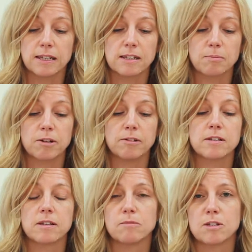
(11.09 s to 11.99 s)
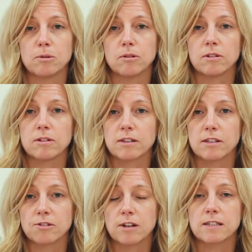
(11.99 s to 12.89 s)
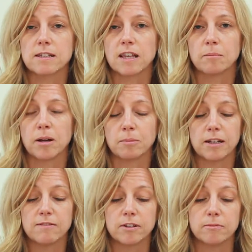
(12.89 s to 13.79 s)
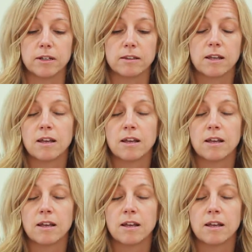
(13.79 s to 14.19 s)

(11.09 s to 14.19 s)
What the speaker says: experience and respond to the stresses they might be living with,